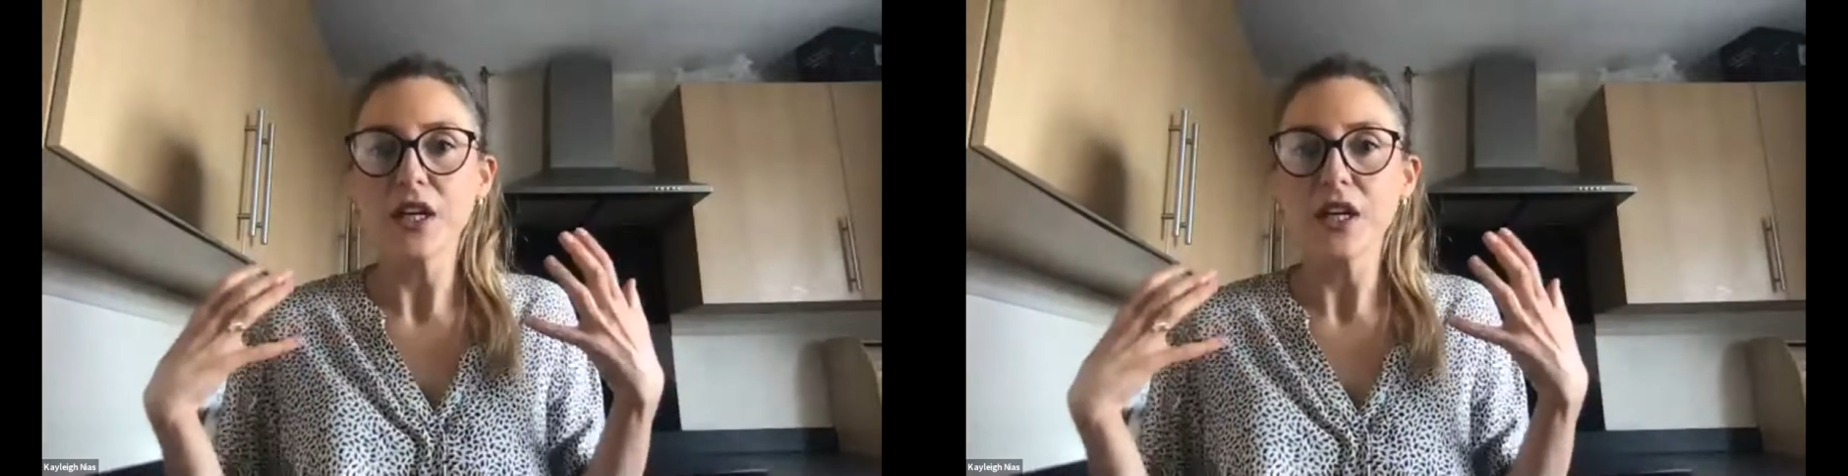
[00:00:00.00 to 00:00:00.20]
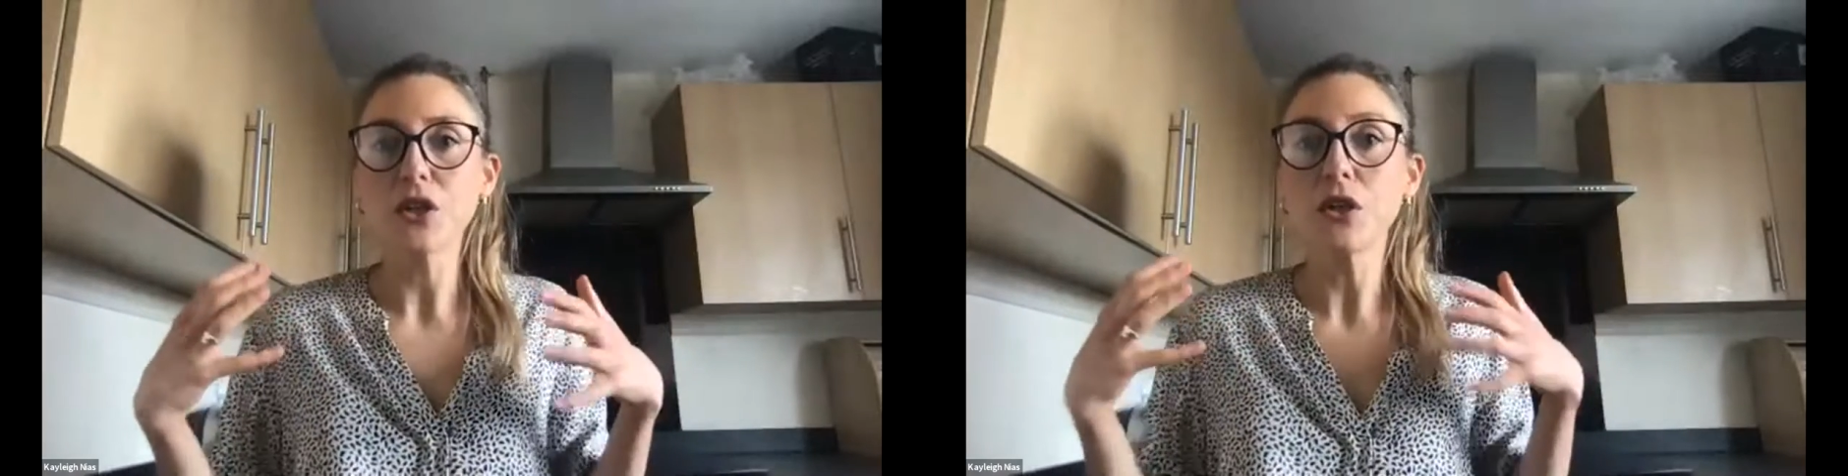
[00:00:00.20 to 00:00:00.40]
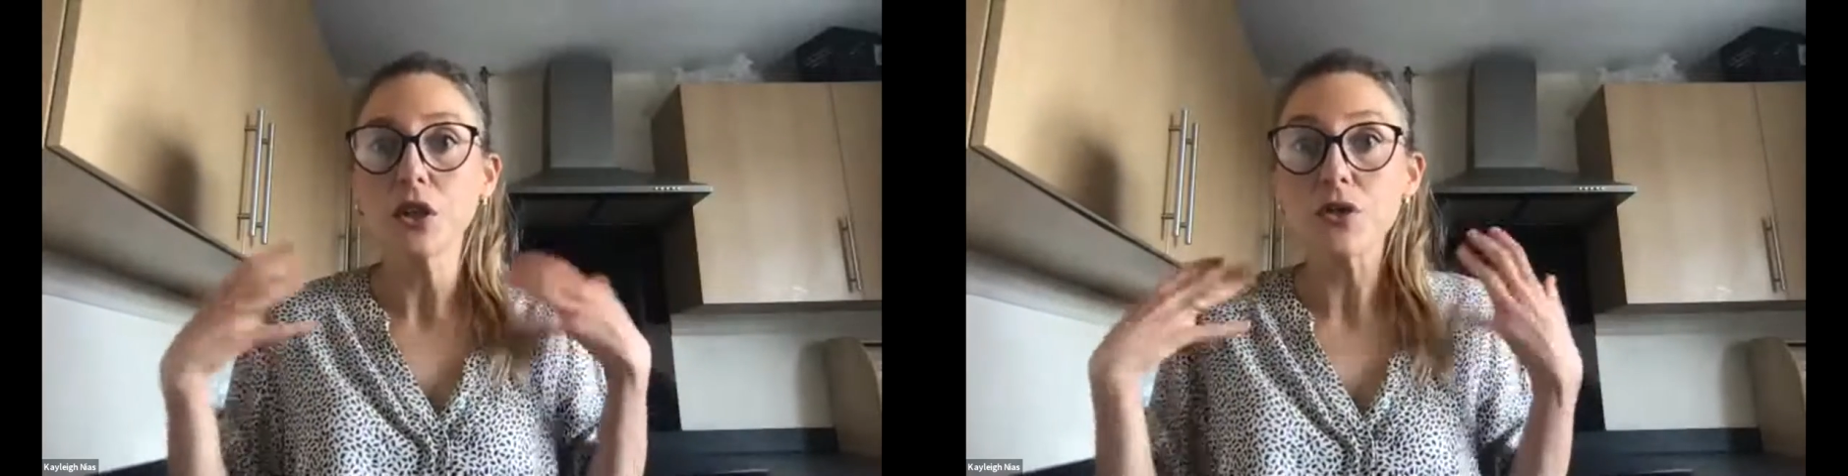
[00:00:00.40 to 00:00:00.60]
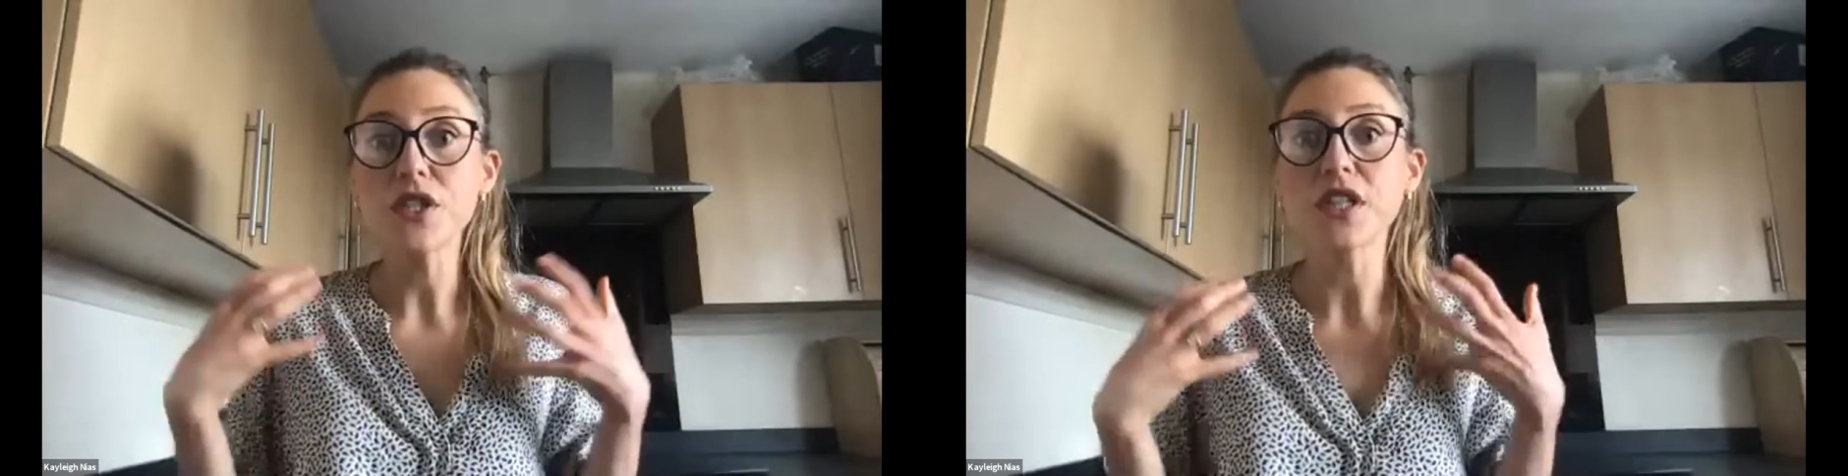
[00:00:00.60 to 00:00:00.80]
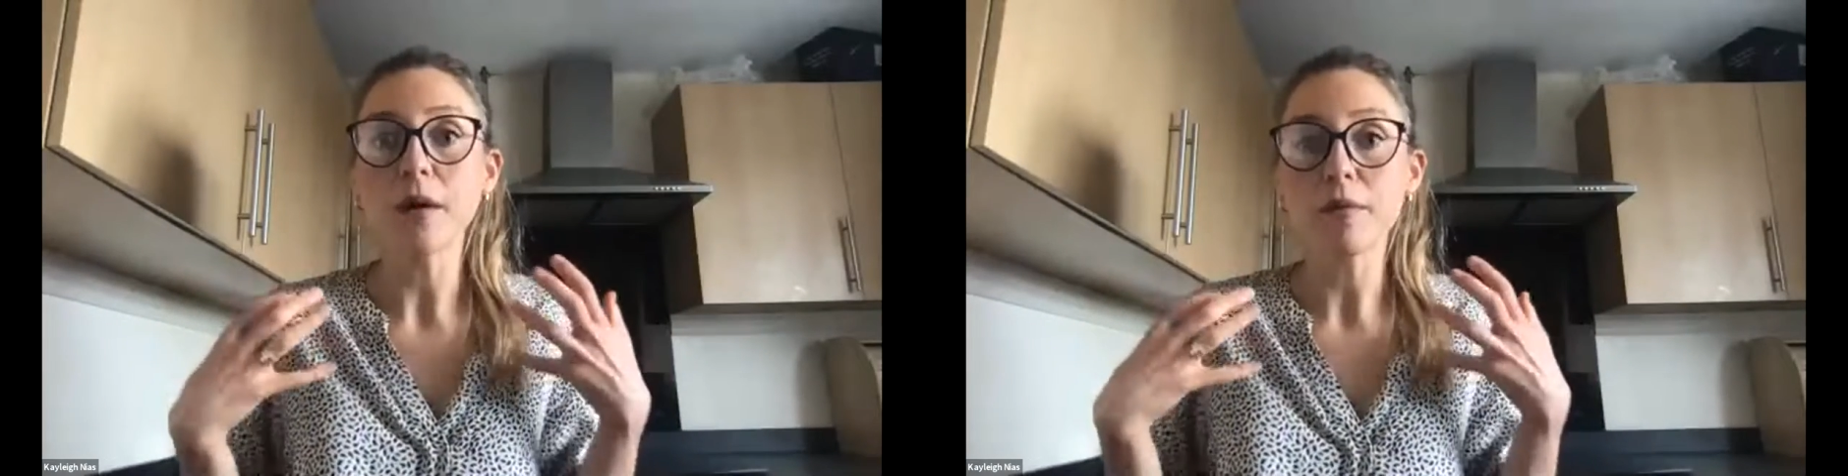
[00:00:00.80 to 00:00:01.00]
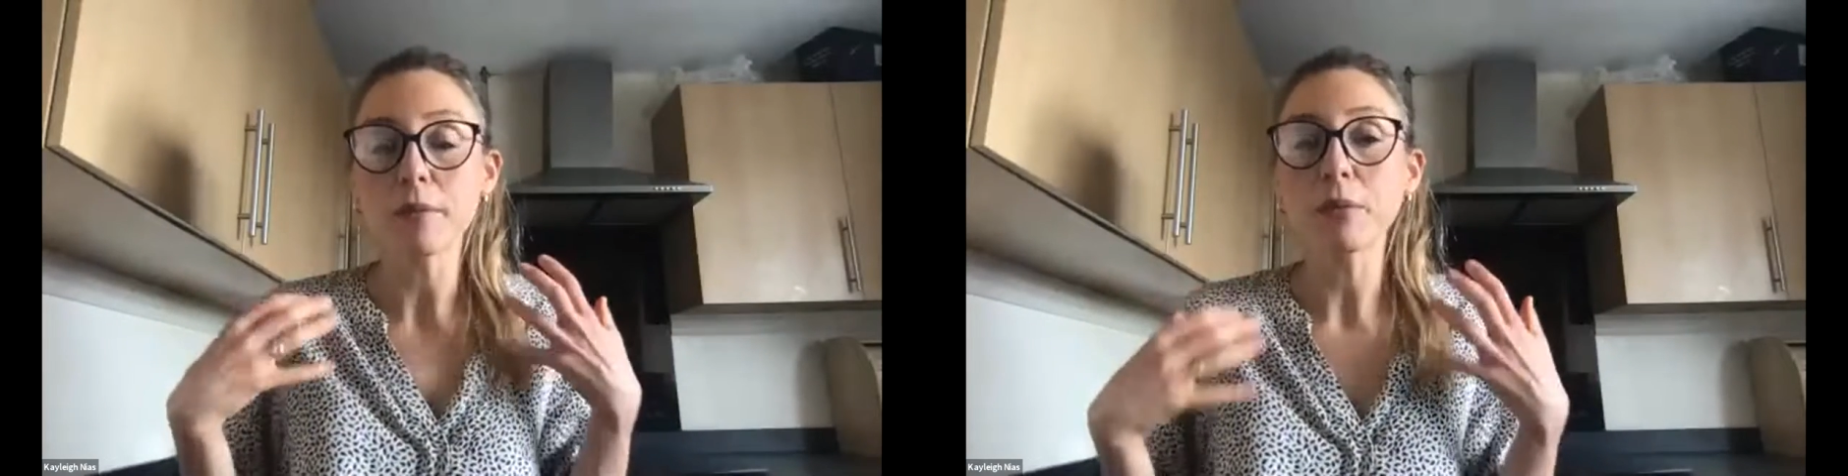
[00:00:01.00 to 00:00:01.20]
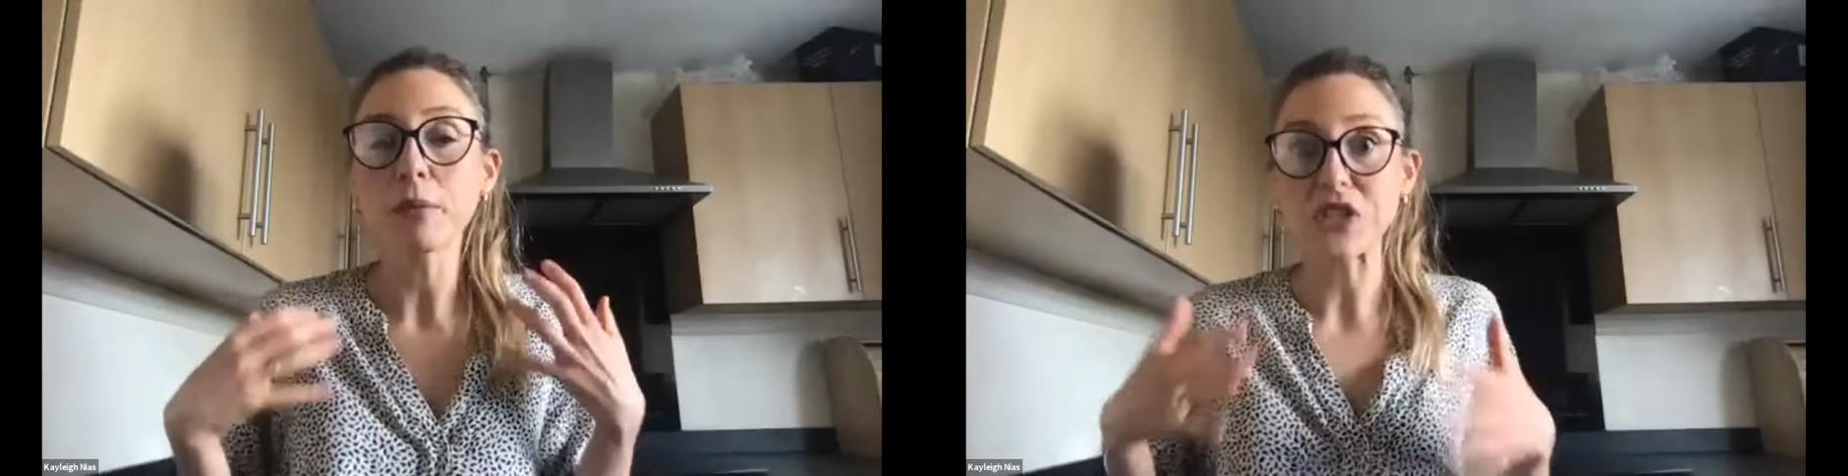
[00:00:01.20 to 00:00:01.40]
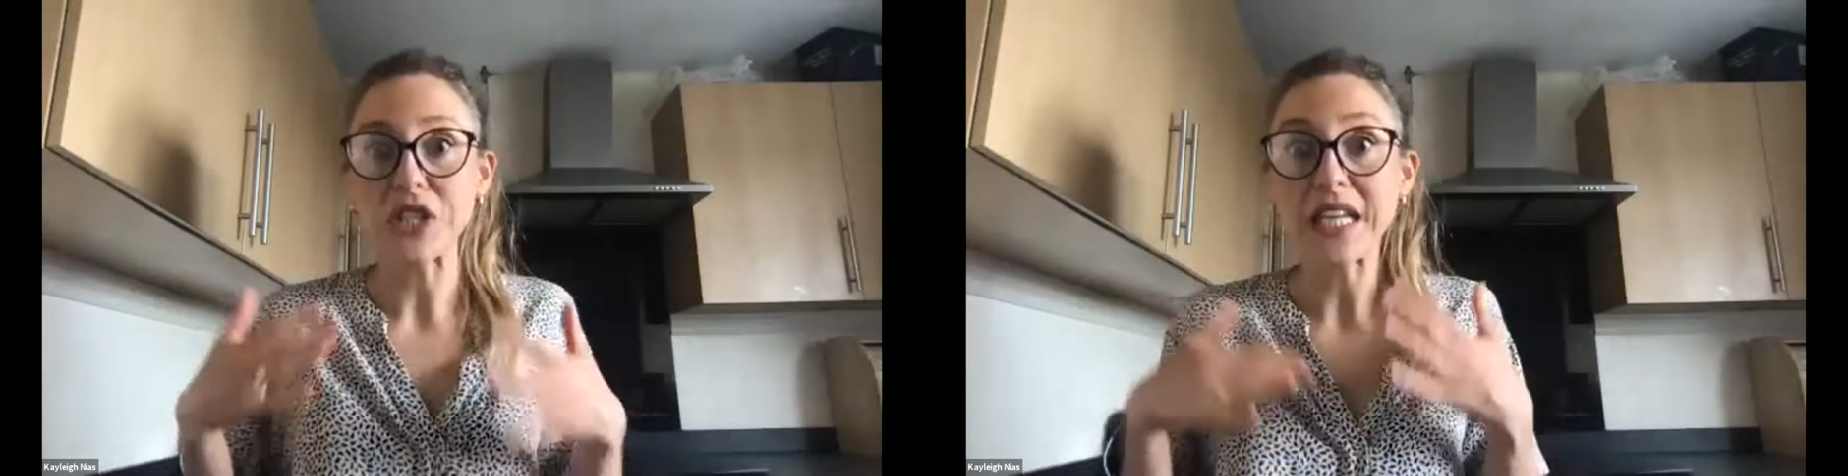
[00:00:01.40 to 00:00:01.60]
to loosen up the body in